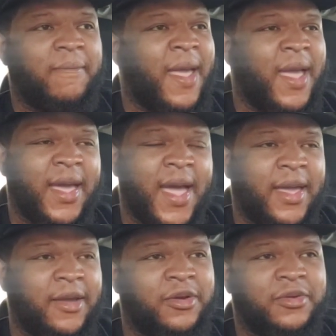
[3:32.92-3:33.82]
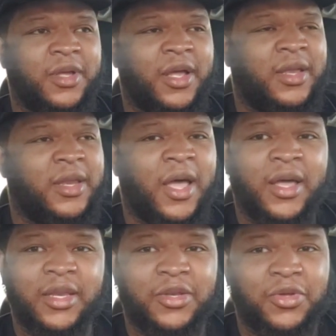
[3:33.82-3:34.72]
Matt Geiger, the
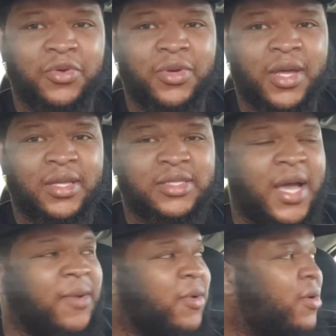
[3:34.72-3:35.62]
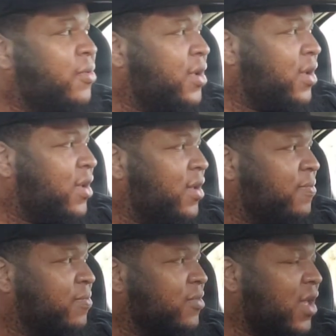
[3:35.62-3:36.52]
ugly dude,
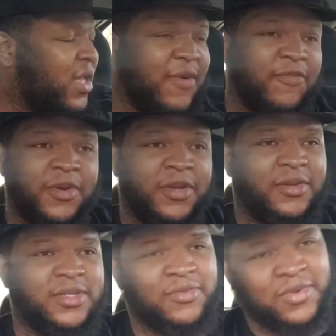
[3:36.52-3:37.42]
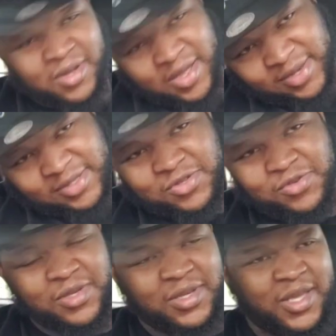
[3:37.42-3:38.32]
Tyrone, I can't forget, he's one of the ugliest
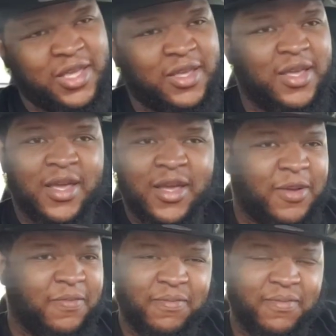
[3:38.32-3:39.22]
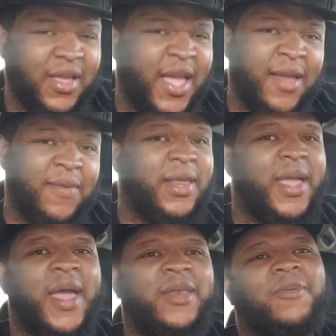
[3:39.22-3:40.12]
dude in the league. He didn't
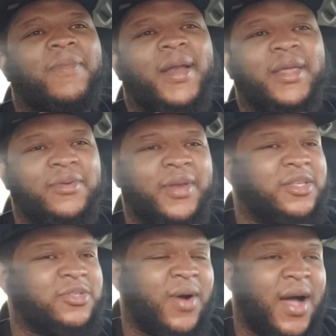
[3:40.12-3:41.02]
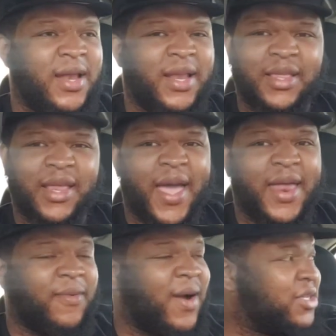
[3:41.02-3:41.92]
really have nobody on that squad. I think they
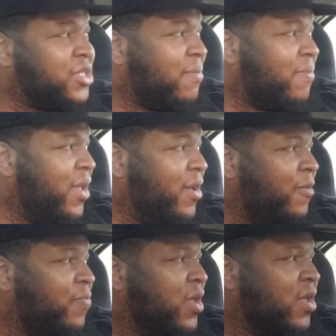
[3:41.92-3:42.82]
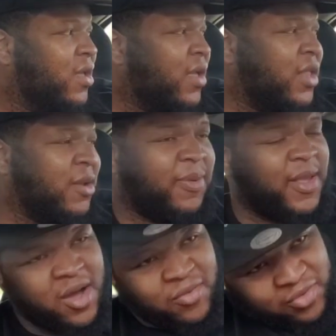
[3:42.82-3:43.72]
added Rajah Bell in the
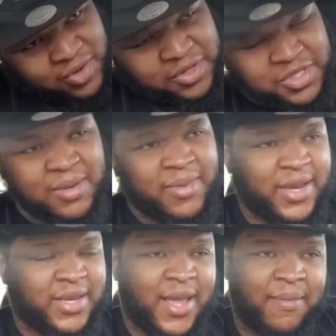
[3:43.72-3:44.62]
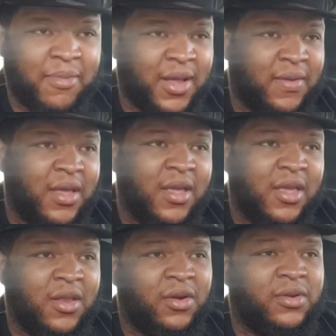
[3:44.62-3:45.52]
playoff run or something like that. But,
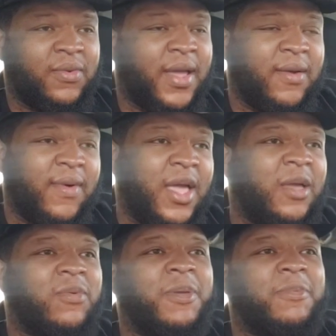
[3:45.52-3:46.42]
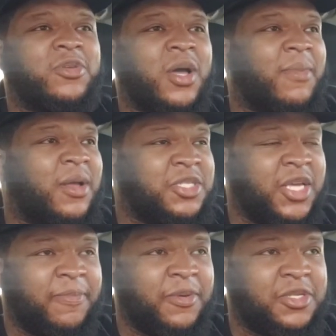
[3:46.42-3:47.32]
you know, Dwayne Wade, when people talk about
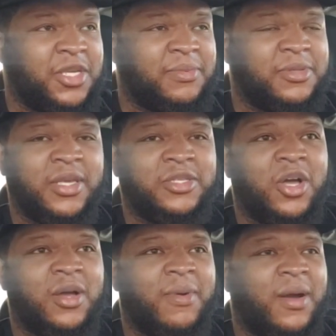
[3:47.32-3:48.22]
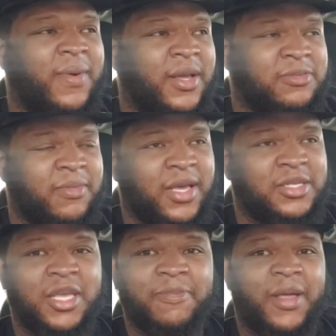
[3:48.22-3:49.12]
championships and talk about
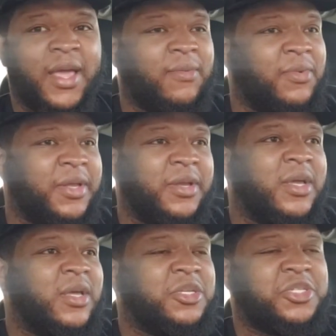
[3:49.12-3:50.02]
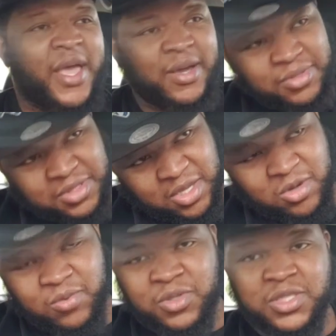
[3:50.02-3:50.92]
resumes, he played with Shaq, was
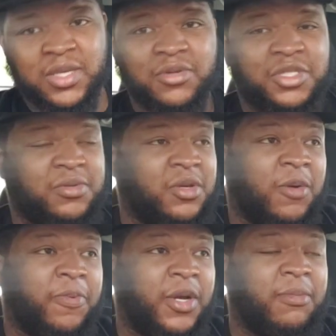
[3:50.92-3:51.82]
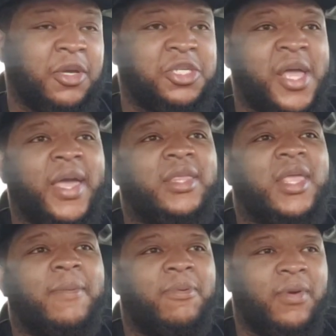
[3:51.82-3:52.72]
still, you know, pretty much Shaq
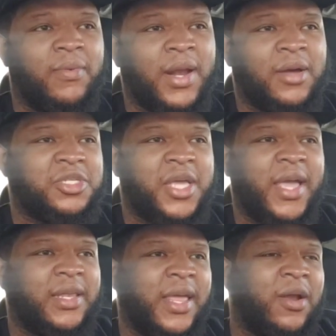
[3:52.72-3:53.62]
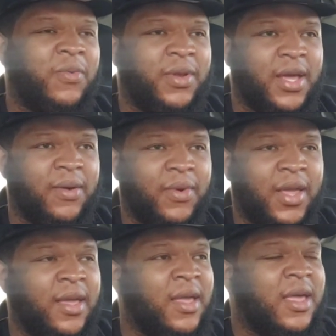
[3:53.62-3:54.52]
at that point. Without Shaq, they don't win that
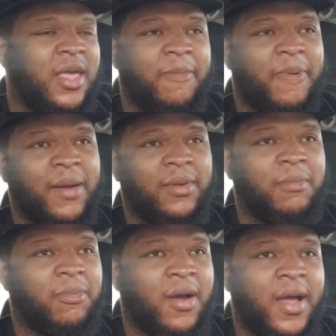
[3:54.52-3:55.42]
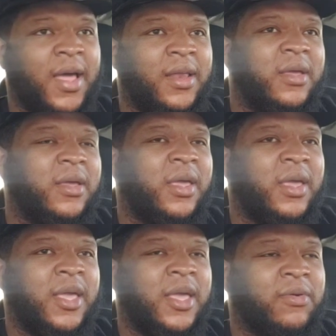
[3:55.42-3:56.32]
ring. He played with LeBron
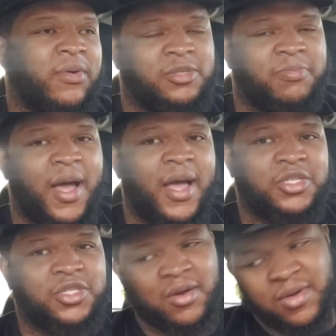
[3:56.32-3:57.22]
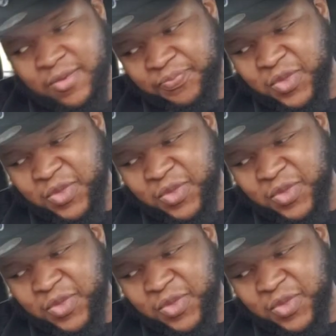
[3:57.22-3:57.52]
and Chris Bosh. So